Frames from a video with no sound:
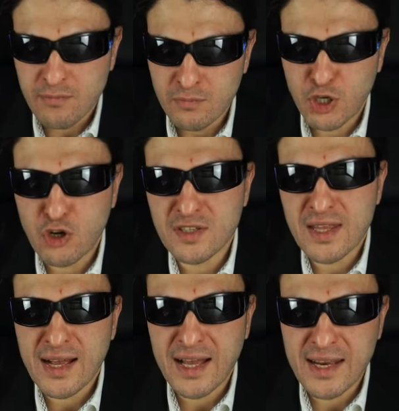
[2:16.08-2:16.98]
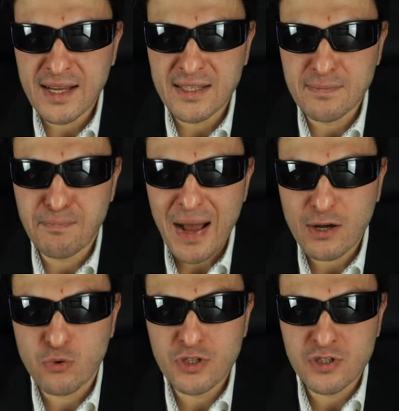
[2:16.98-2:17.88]
because they're connected
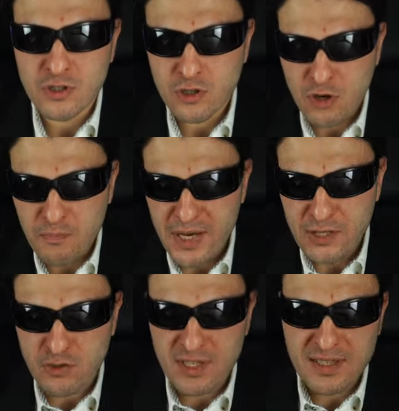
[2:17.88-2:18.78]
backwards compared to the